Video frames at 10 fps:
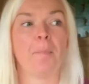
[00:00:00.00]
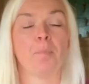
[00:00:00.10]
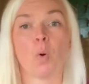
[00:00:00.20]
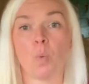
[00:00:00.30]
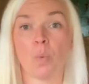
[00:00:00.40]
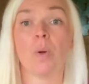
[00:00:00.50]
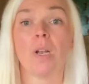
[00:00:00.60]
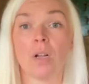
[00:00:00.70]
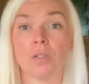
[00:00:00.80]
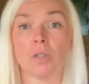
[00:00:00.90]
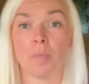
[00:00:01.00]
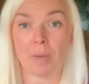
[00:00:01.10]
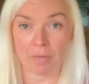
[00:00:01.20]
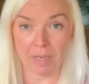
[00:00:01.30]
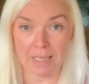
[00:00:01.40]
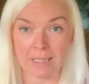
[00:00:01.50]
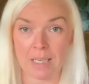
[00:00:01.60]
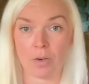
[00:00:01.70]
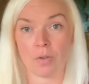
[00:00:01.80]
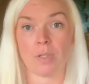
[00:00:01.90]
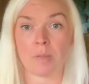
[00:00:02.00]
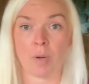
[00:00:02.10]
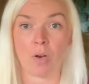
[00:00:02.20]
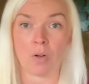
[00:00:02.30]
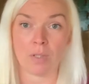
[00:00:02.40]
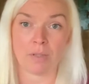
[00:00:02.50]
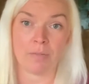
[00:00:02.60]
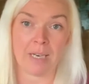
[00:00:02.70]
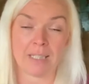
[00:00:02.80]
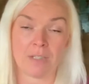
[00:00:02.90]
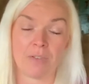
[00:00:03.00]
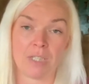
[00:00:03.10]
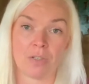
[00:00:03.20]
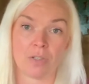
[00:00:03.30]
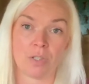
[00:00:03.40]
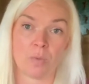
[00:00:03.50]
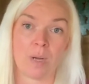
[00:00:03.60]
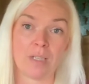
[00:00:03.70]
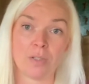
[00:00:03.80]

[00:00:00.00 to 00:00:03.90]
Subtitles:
but we will also be releasing other smallholding related videos as well,